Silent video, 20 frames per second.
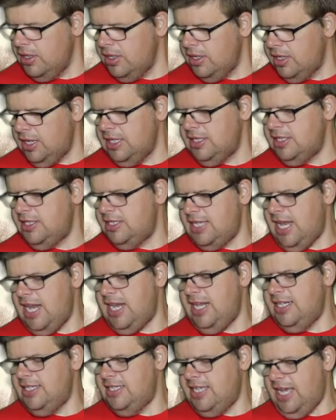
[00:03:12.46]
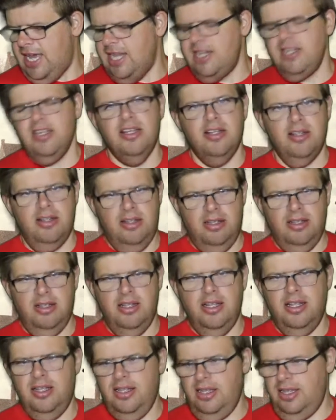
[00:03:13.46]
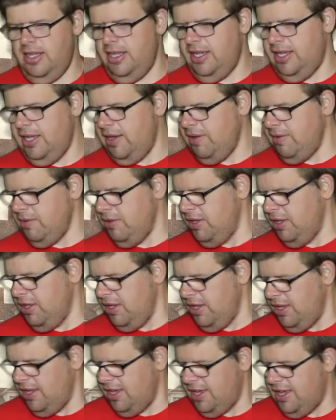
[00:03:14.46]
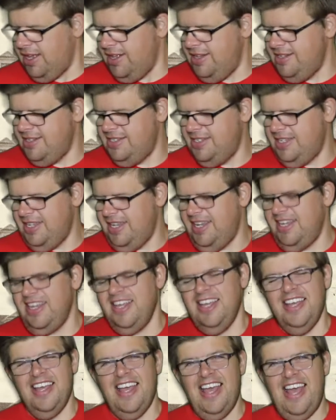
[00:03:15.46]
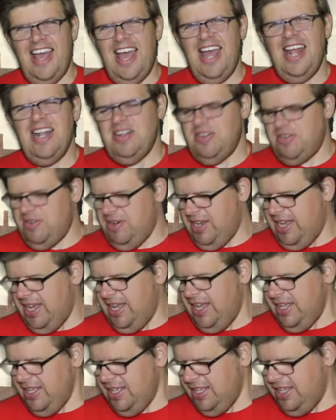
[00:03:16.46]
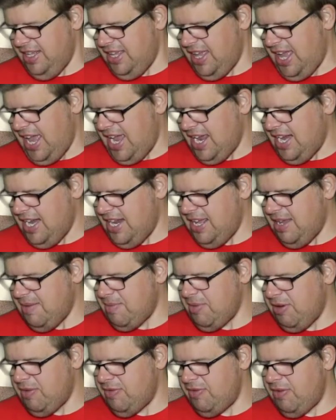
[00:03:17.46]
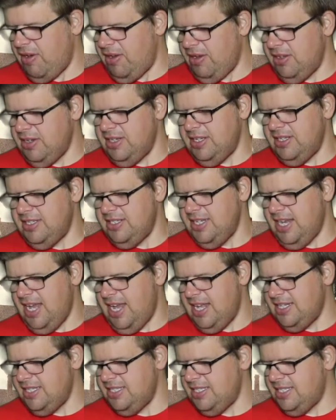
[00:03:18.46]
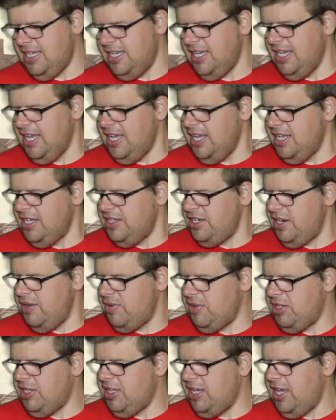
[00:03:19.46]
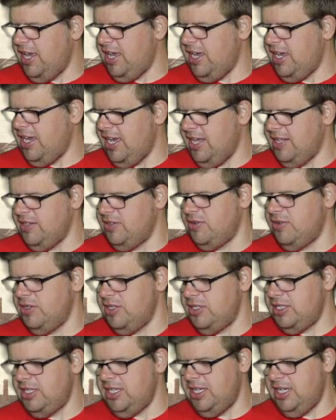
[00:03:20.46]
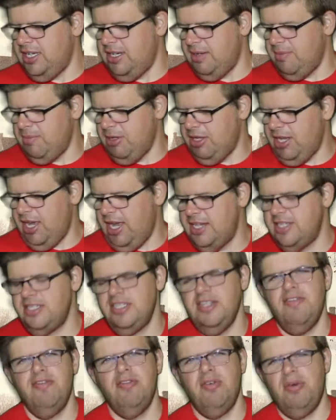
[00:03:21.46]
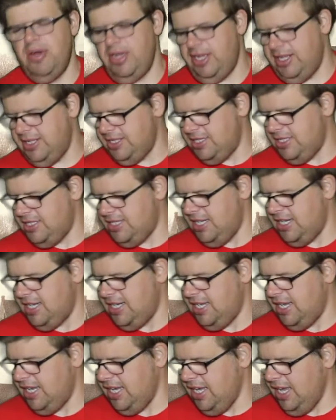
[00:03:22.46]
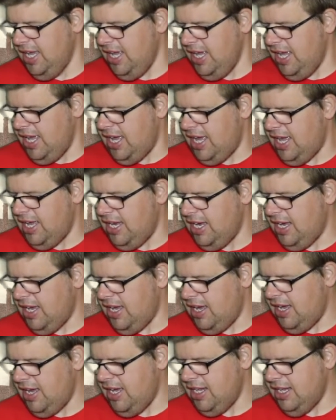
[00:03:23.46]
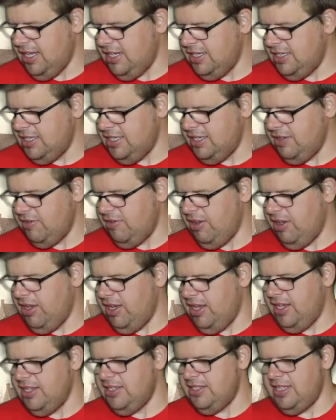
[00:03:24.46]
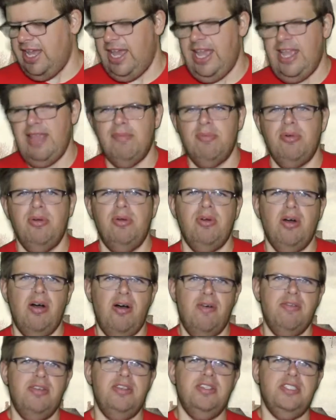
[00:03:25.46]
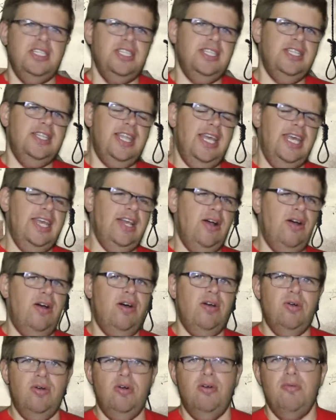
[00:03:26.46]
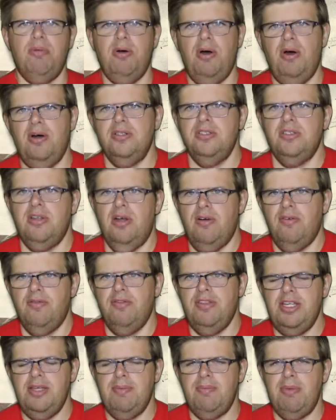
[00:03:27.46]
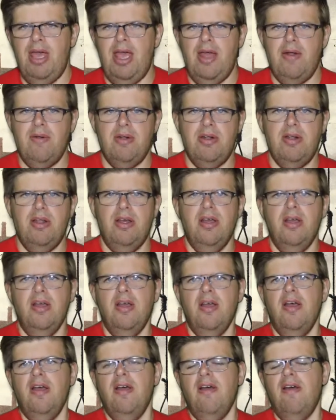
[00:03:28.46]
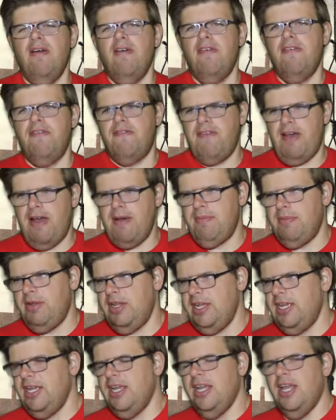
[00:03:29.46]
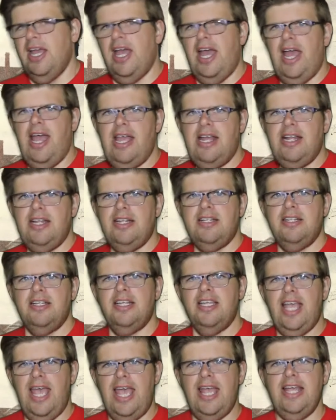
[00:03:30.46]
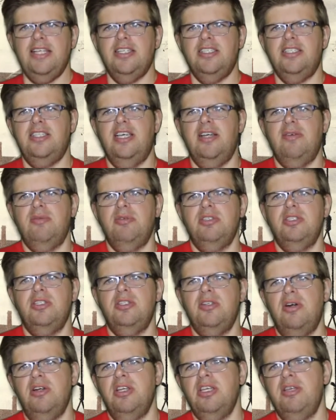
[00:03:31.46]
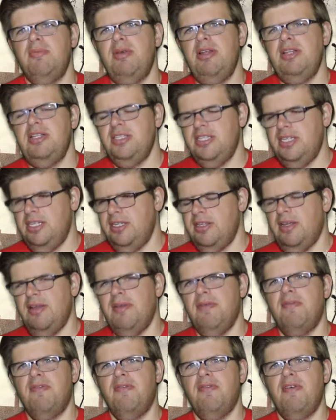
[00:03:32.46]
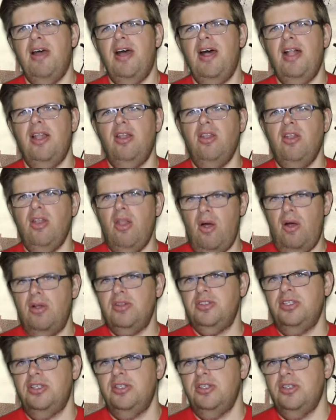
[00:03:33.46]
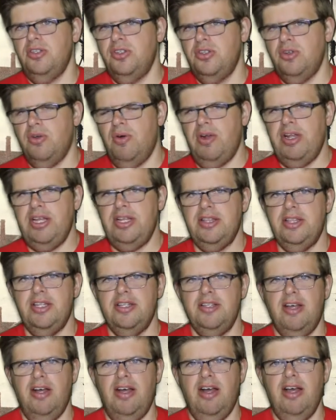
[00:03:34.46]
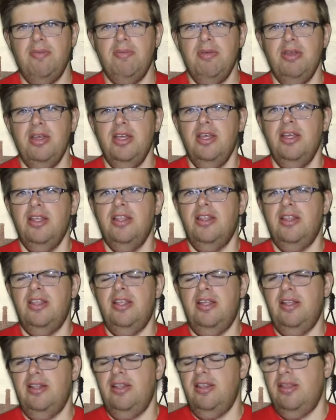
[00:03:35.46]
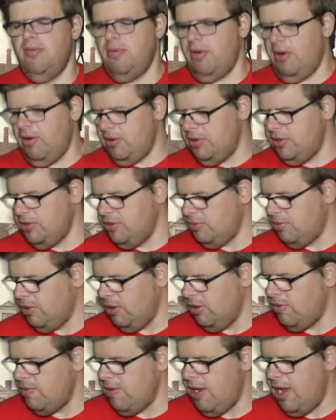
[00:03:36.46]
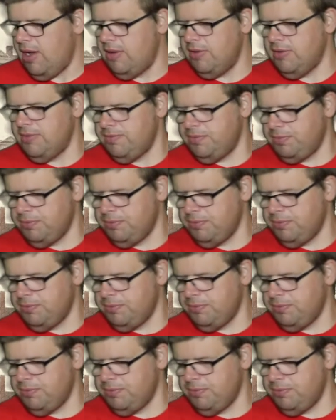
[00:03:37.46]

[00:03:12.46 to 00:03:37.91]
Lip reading: Castelleted, there you go, as Andrea, Hayley McFarland as Nancy, Joey King as Christine, Mackenzie Foy as Cindy, and Kyla Diva as April. Obviously they are all part of the Perron family, a case that was documented a lot during the time that the Warrens were around.